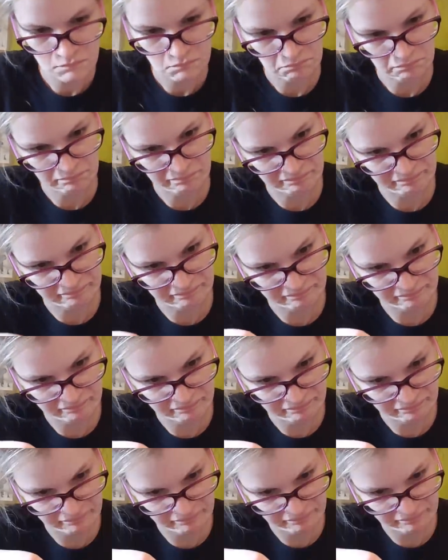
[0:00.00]

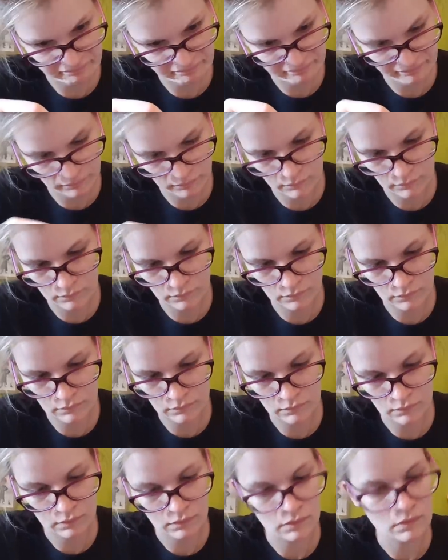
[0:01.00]

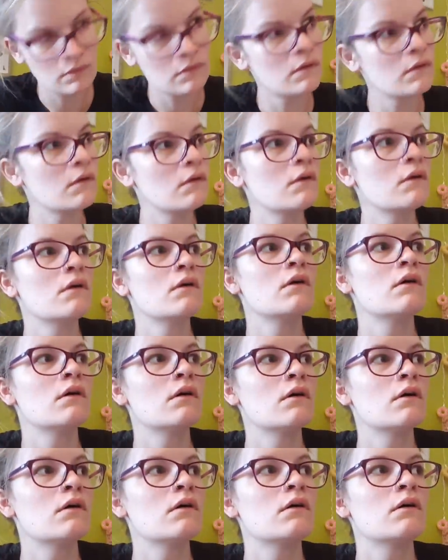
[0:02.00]

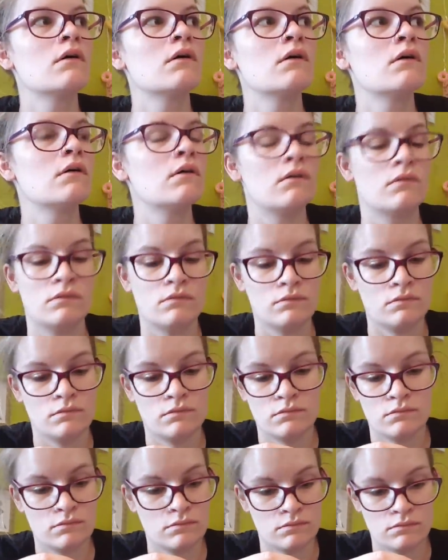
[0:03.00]

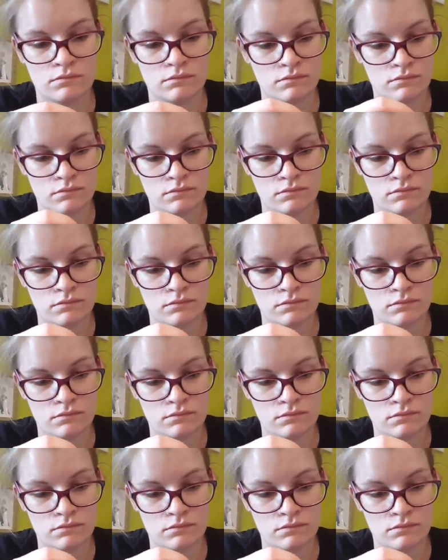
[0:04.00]
No one is speaking in this clip.